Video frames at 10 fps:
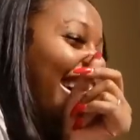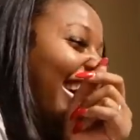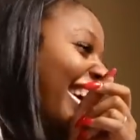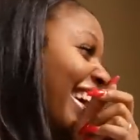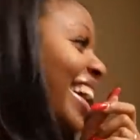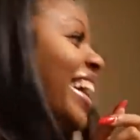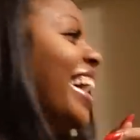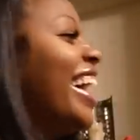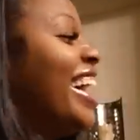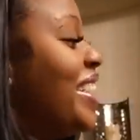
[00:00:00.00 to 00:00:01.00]
day. And
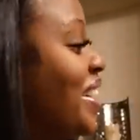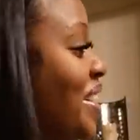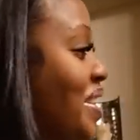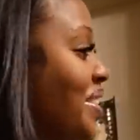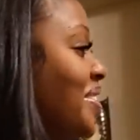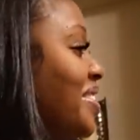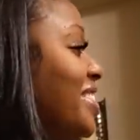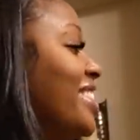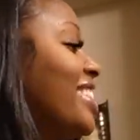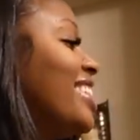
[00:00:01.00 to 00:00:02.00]
that's the favorite song
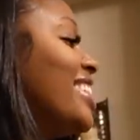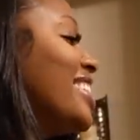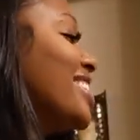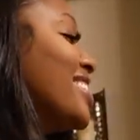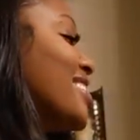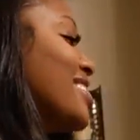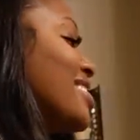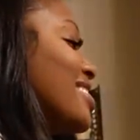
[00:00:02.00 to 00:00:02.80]
that she used to have.